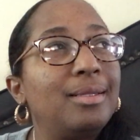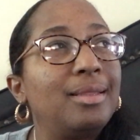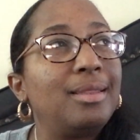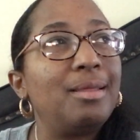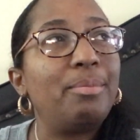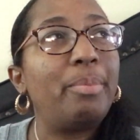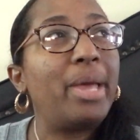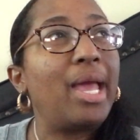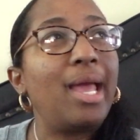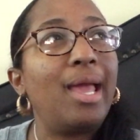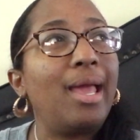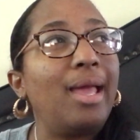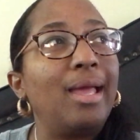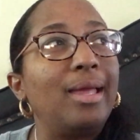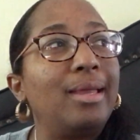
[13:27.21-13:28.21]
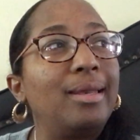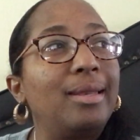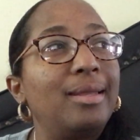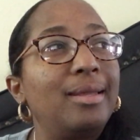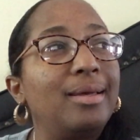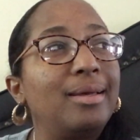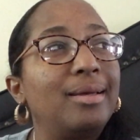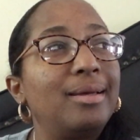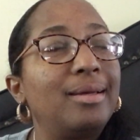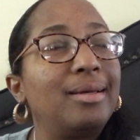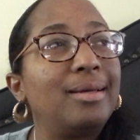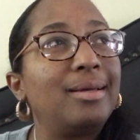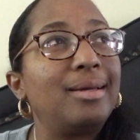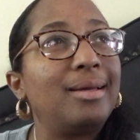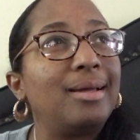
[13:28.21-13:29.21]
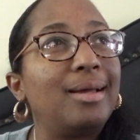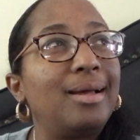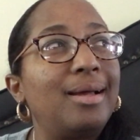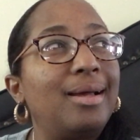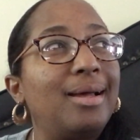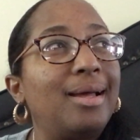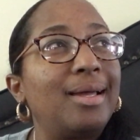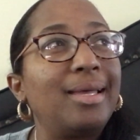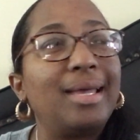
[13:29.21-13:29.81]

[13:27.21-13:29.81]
the pain I